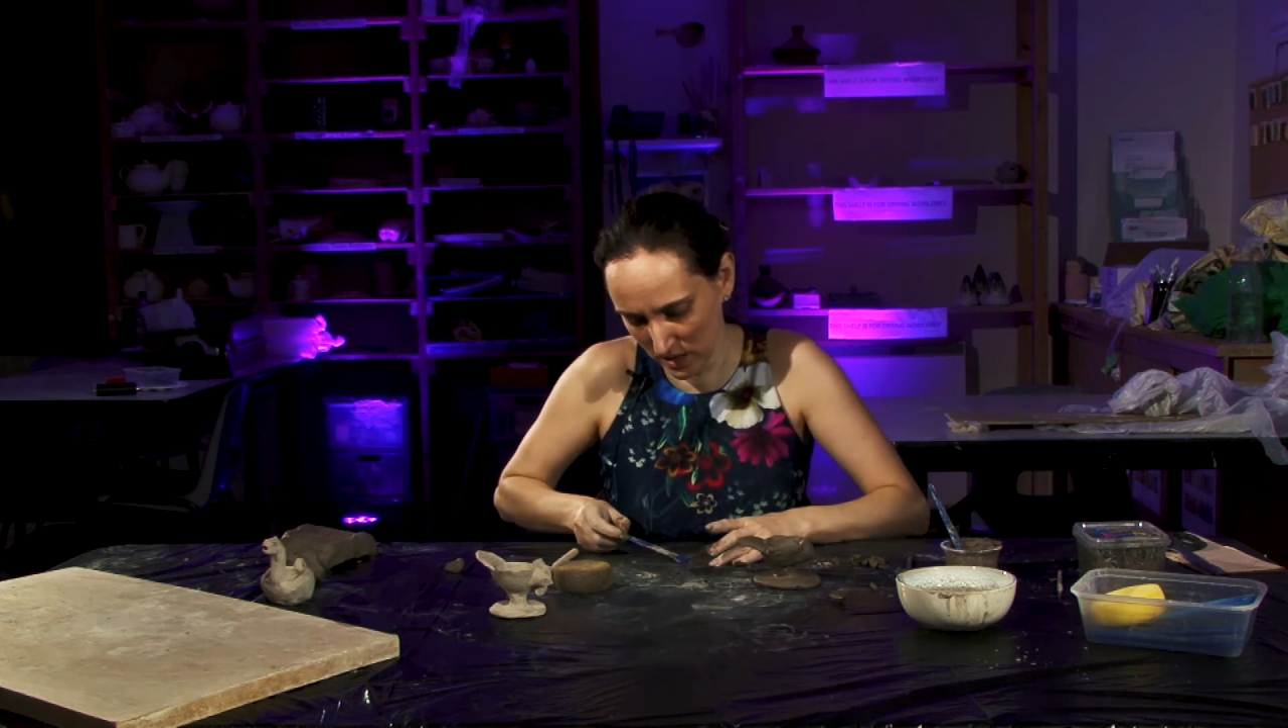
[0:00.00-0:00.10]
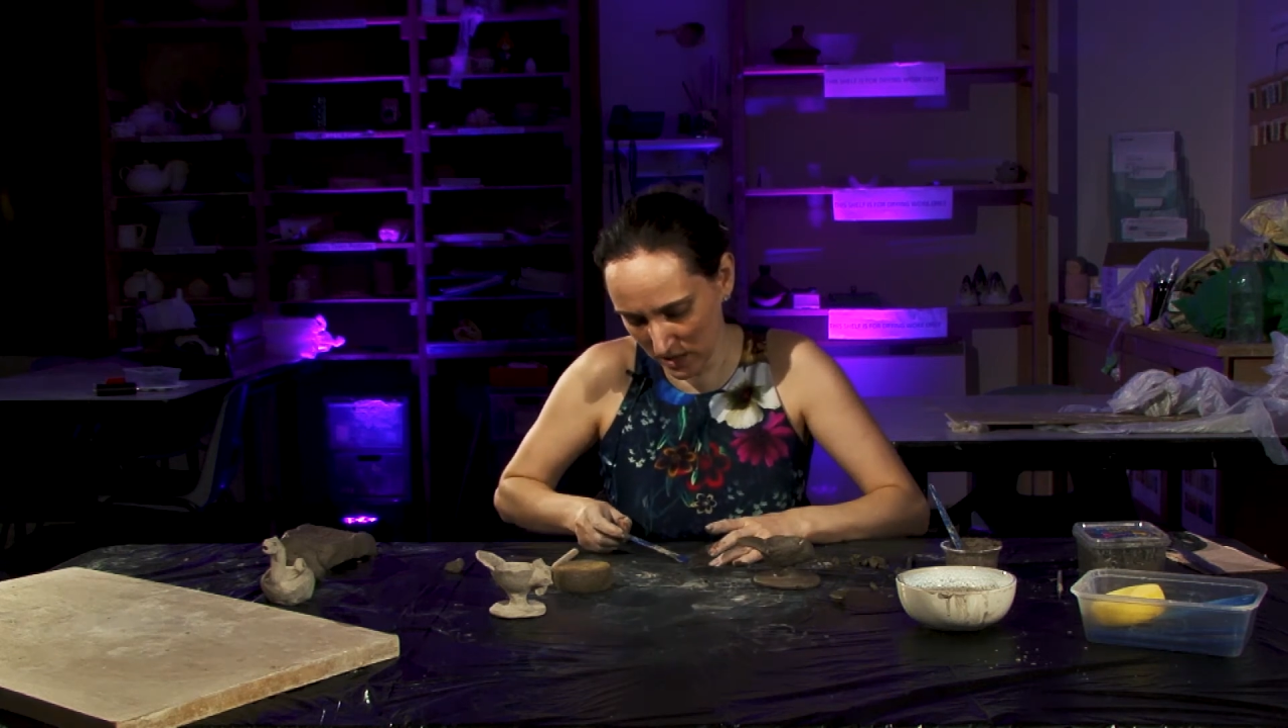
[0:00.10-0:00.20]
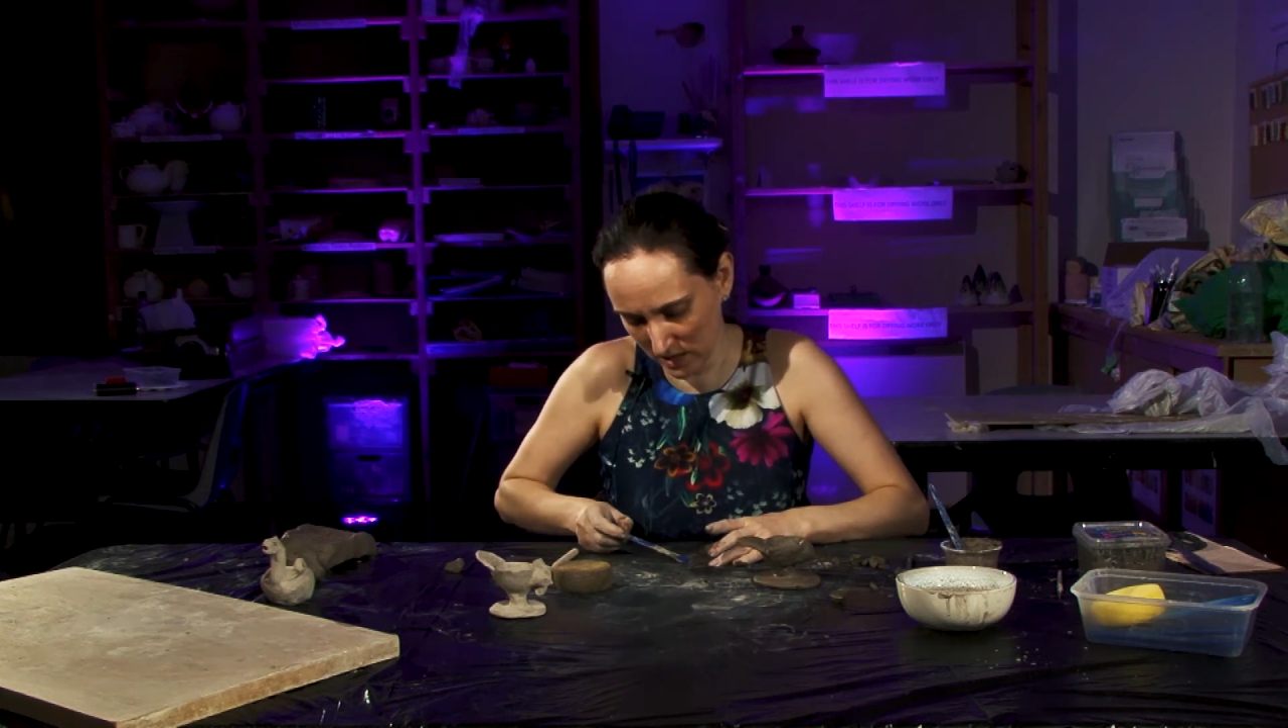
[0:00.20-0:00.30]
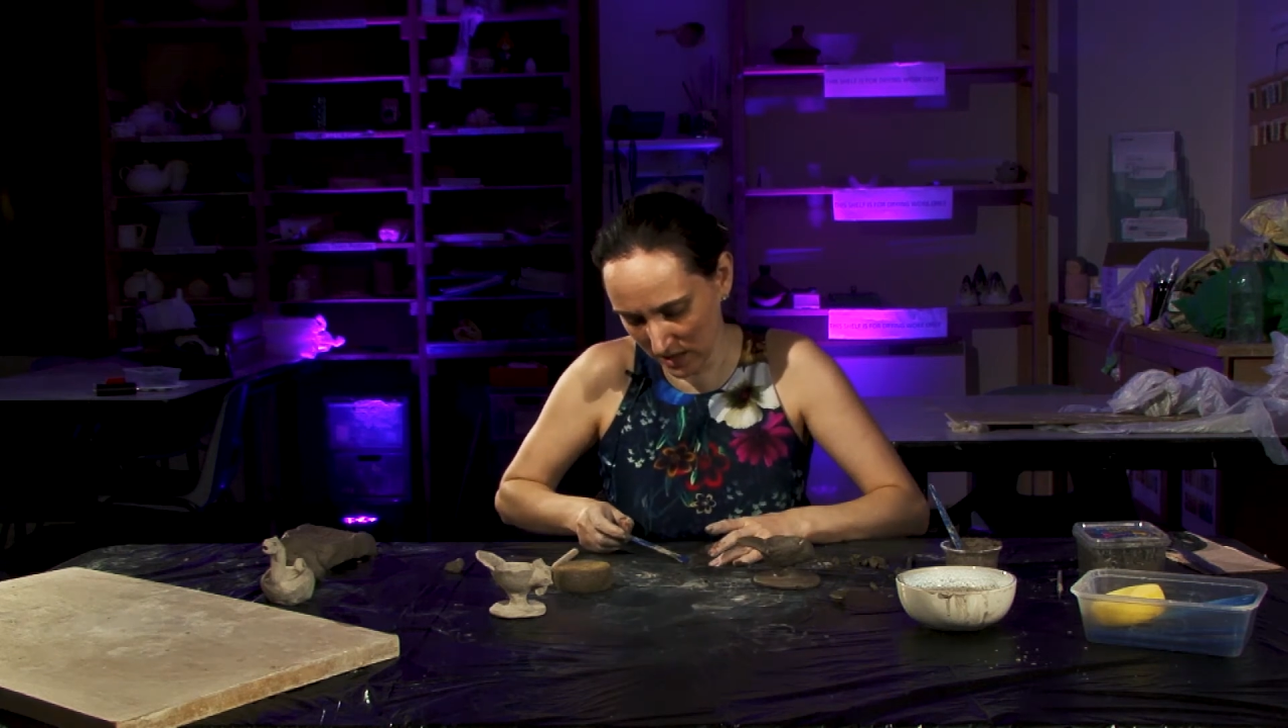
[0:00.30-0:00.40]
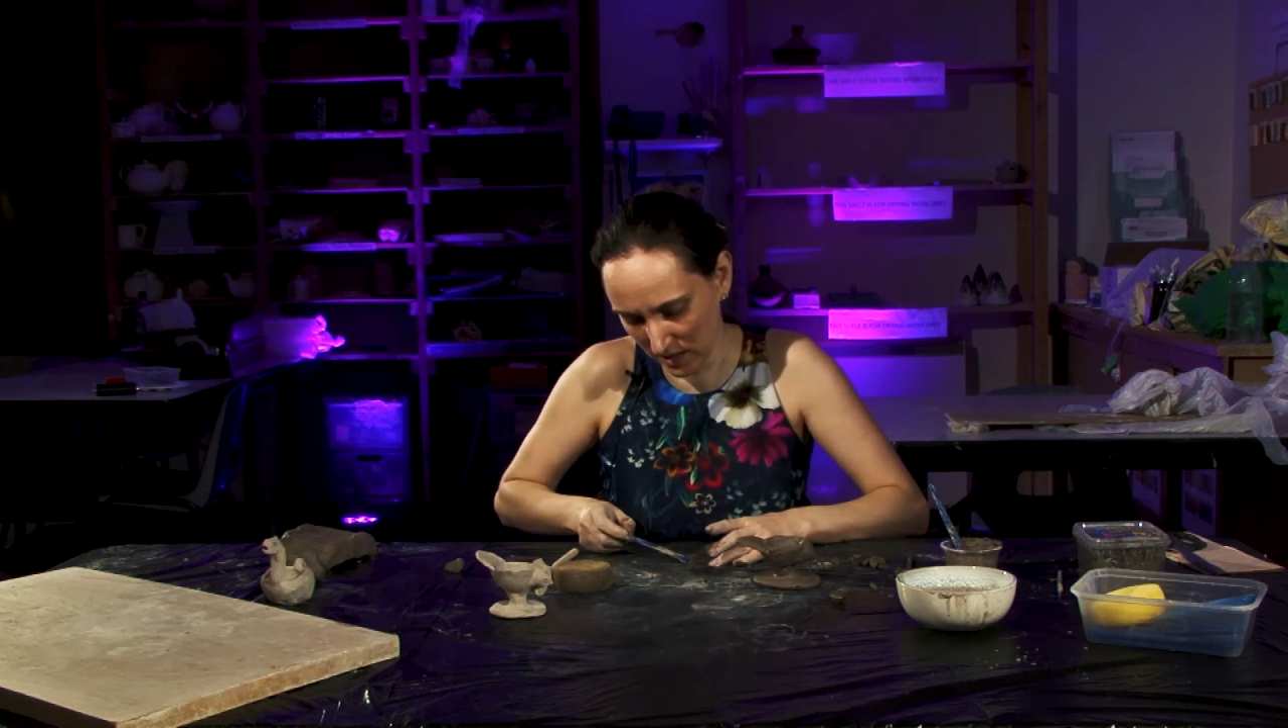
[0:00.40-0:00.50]

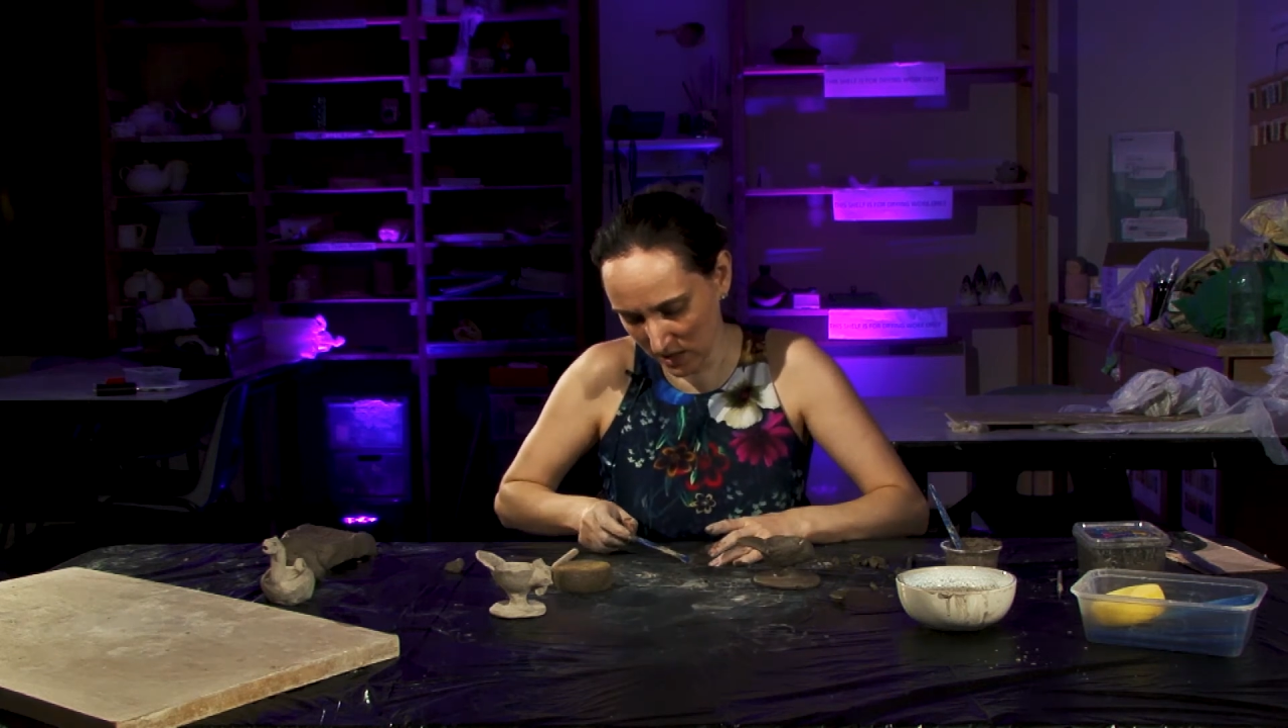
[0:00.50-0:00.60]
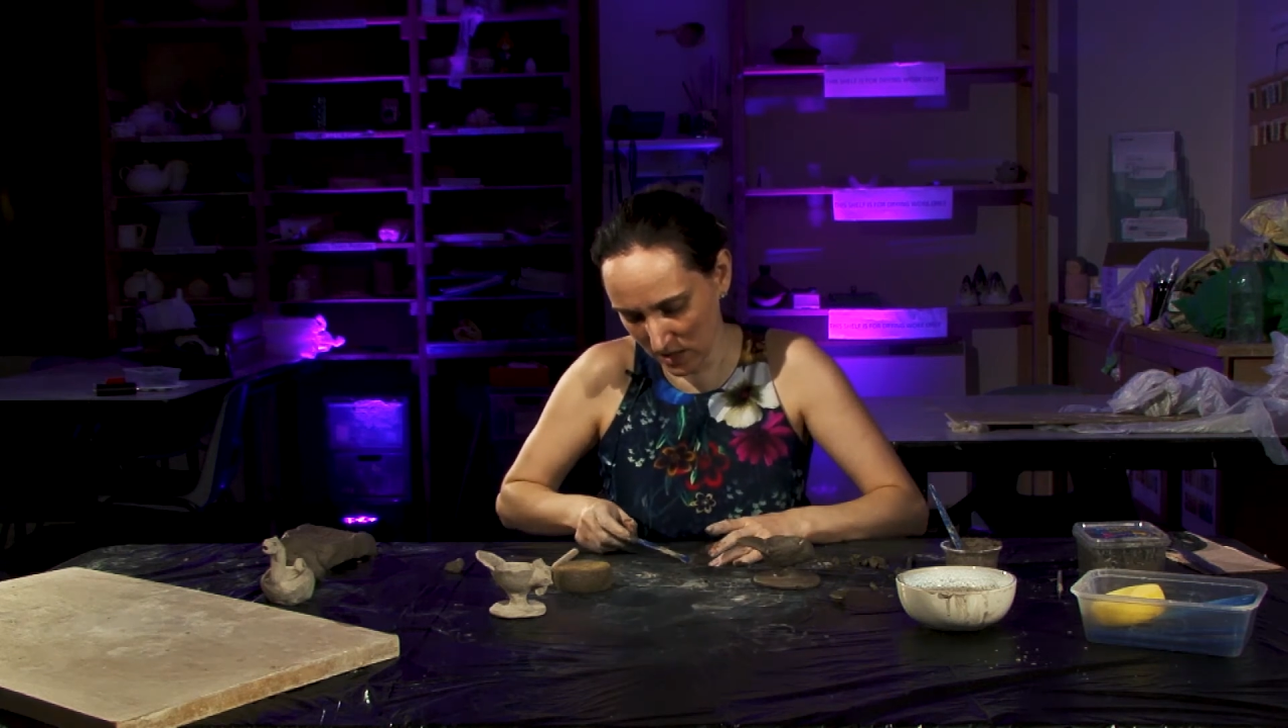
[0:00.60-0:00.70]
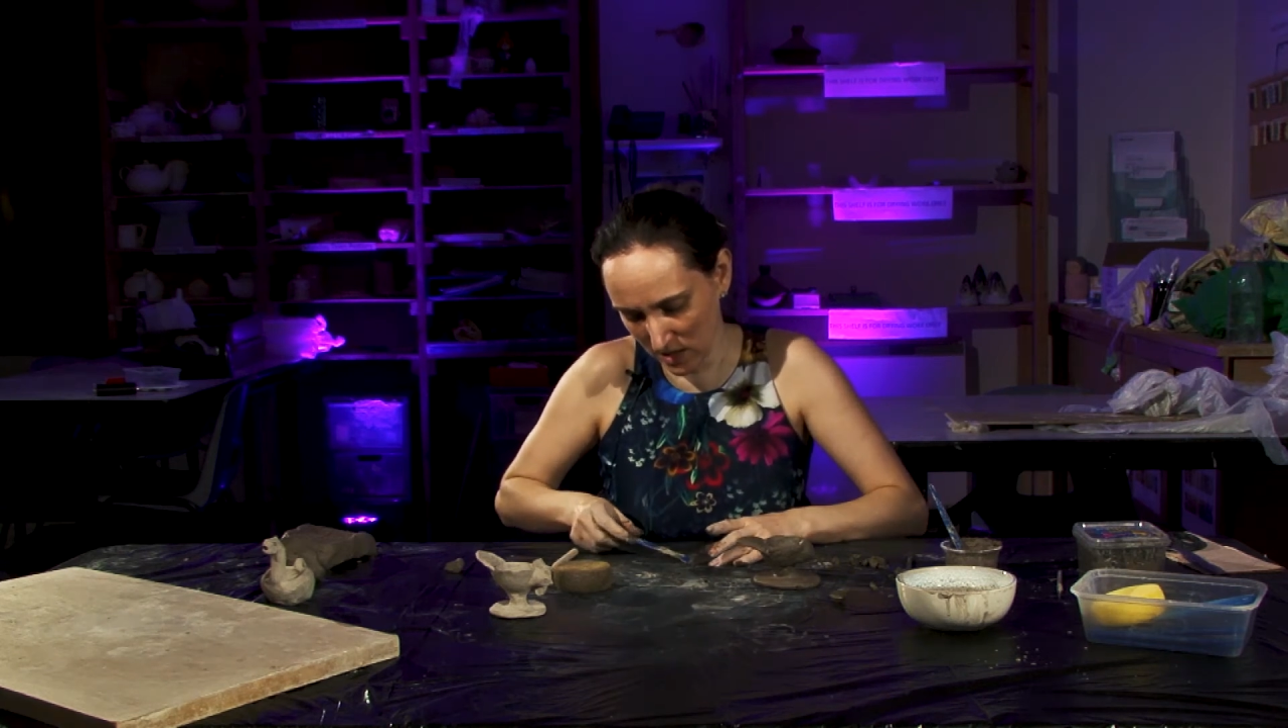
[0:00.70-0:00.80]
stick into